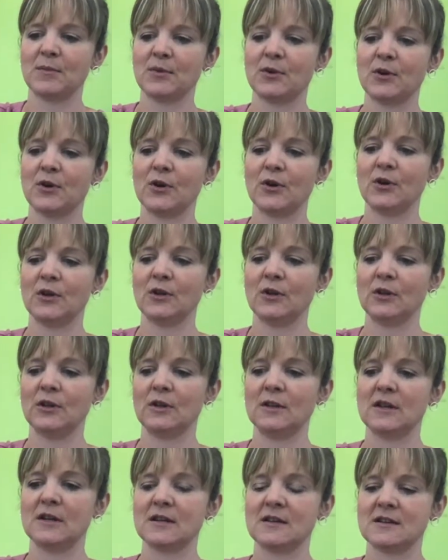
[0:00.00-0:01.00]

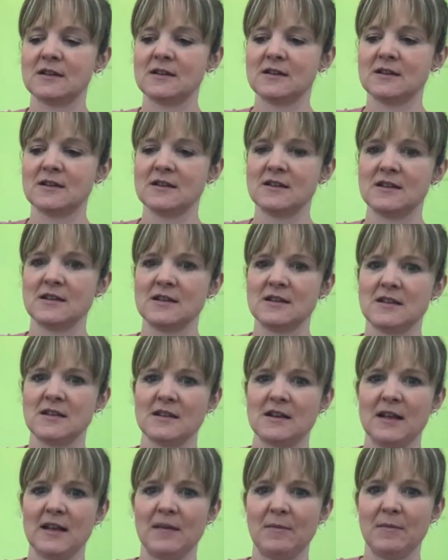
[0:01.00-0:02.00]
pull
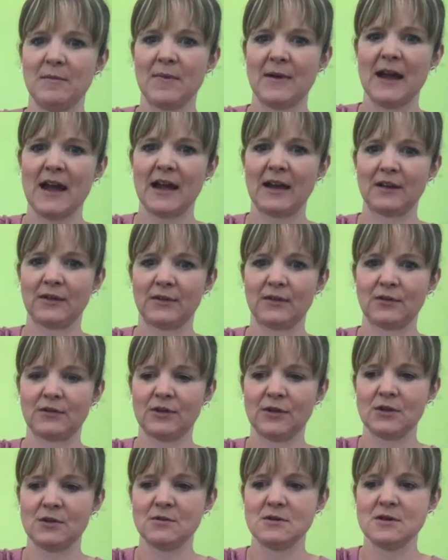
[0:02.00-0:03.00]
it back
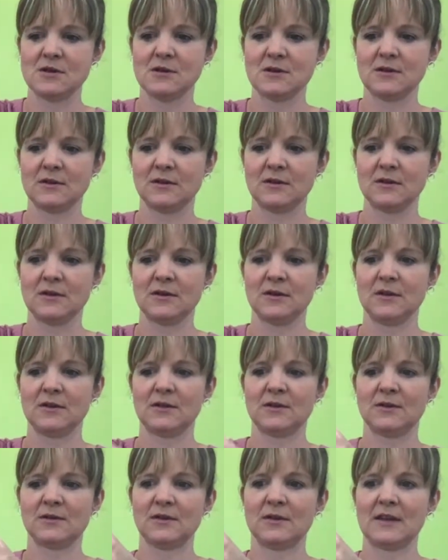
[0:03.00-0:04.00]
through
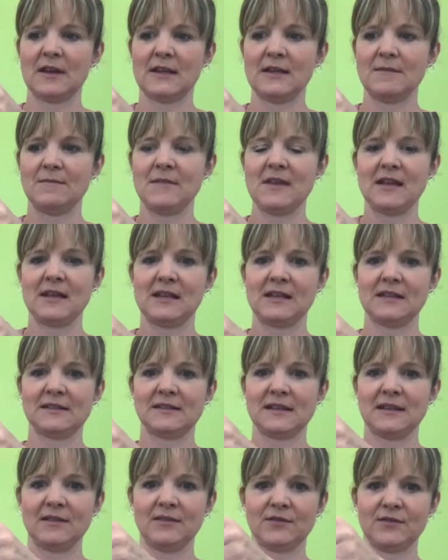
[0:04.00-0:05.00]
so that you make
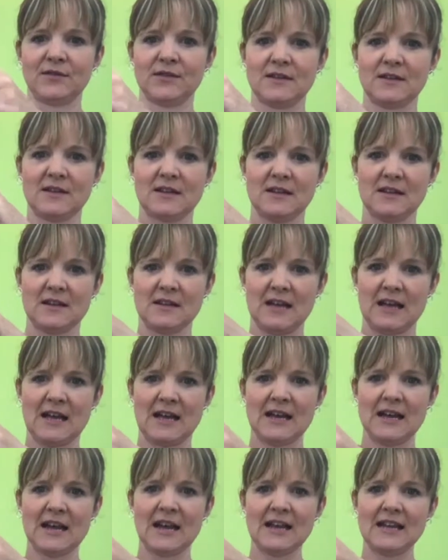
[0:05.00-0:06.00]
yourself a
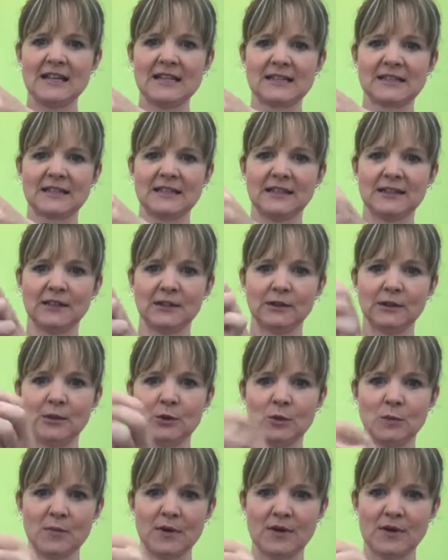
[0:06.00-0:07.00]
nice little
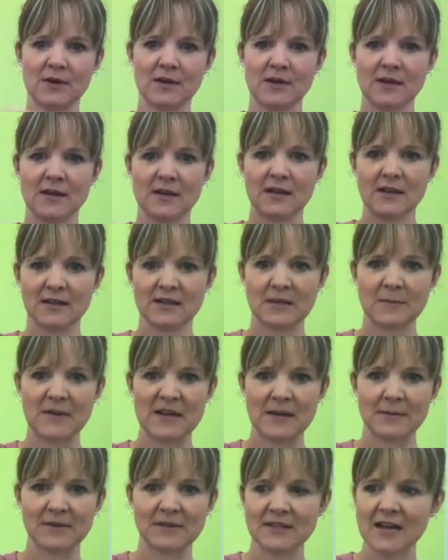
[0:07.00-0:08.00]
loop to be
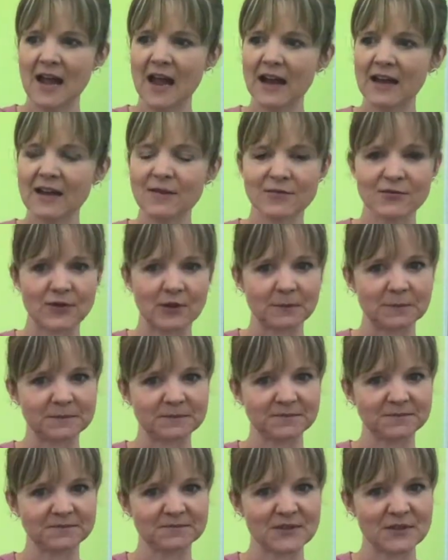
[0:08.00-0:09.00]
able to hang it from,
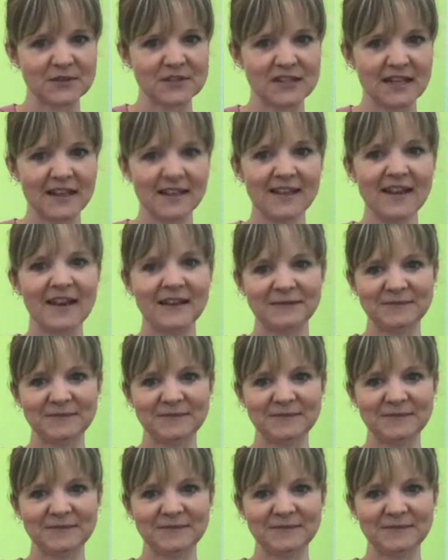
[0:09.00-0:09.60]
just like that.